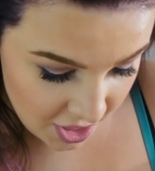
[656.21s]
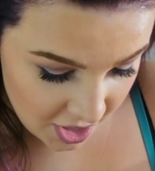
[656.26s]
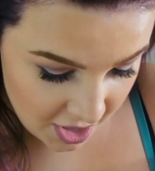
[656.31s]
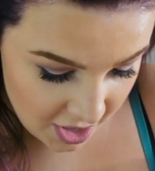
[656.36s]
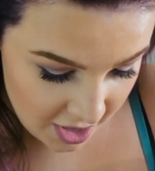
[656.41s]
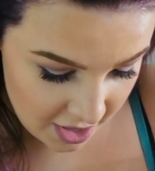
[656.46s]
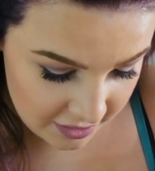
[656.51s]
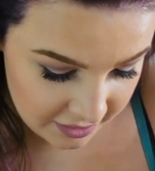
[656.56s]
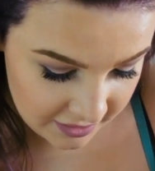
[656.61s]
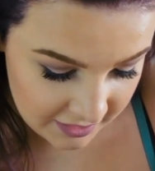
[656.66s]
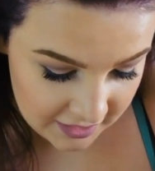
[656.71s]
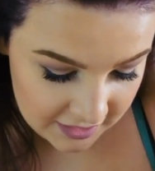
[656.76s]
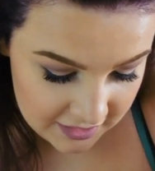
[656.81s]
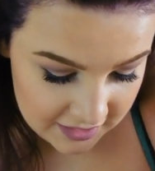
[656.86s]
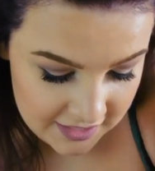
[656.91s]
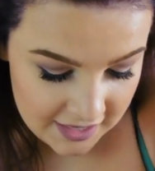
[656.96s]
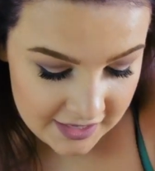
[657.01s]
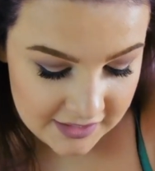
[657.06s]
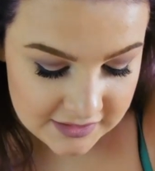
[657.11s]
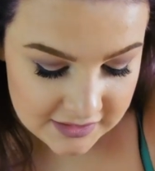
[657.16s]
Uh, the
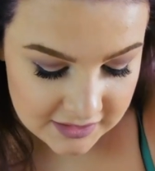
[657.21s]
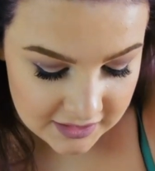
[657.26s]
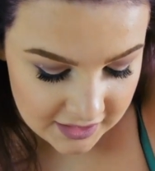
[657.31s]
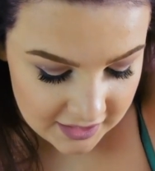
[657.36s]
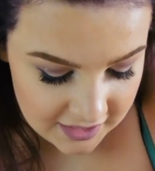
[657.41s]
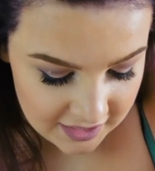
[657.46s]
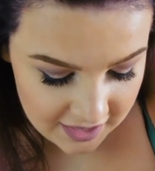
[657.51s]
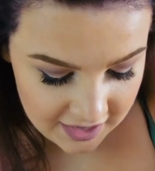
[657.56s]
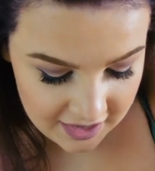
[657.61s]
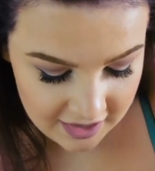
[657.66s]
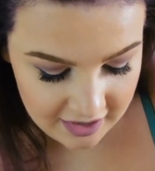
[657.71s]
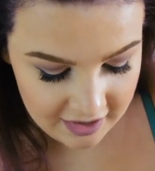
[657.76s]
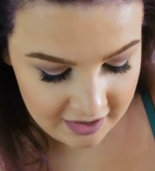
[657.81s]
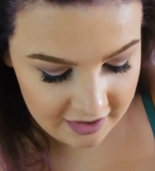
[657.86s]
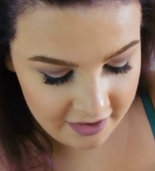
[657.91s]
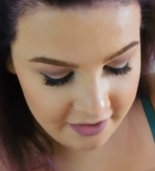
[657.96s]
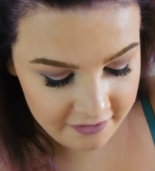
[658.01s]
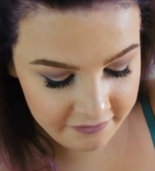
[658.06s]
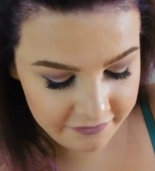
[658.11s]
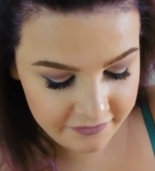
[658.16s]
next thing I
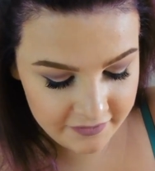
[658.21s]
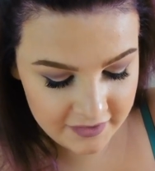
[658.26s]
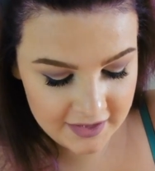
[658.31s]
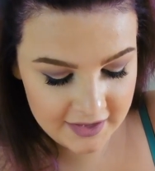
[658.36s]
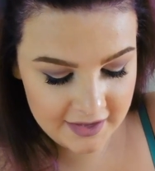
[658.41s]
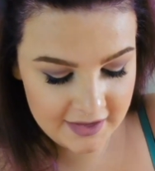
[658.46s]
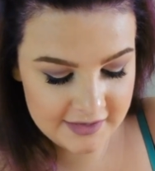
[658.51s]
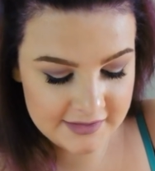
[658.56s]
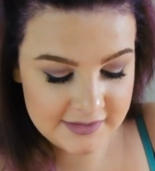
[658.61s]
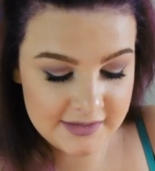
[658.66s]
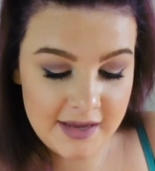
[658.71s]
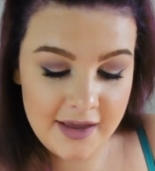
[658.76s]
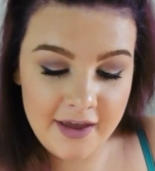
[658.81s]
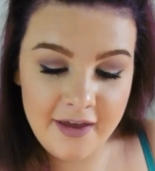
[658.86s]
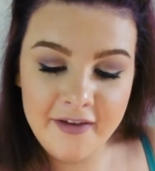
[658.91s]
have is